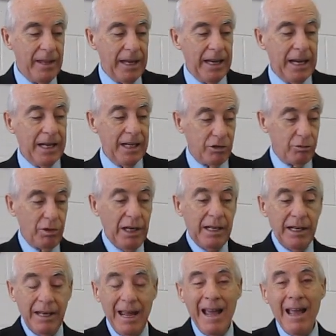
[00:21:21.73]
And it's
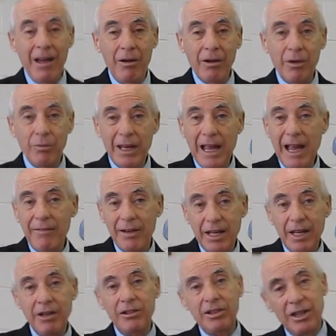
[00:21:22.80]
written down. We have it
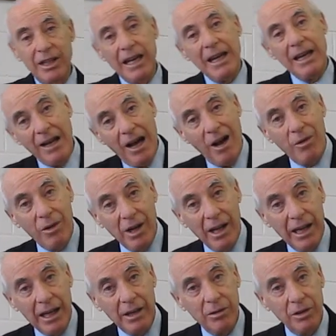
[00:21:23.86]
here today in our
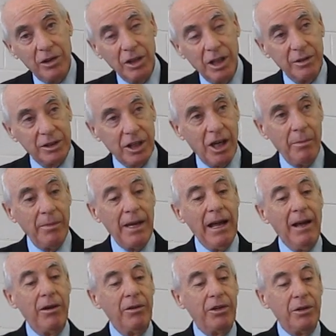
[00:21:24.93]
language, and it's come
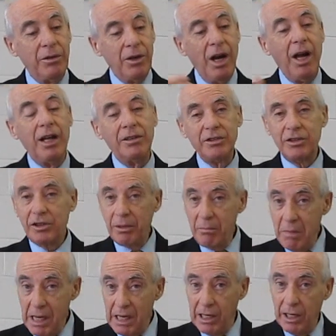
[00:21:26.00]
down to us, to
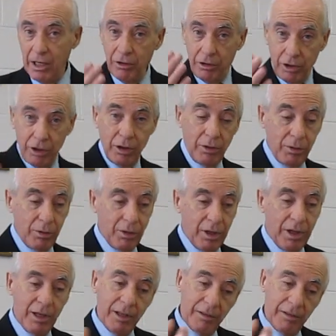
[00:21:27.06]
me, and to you.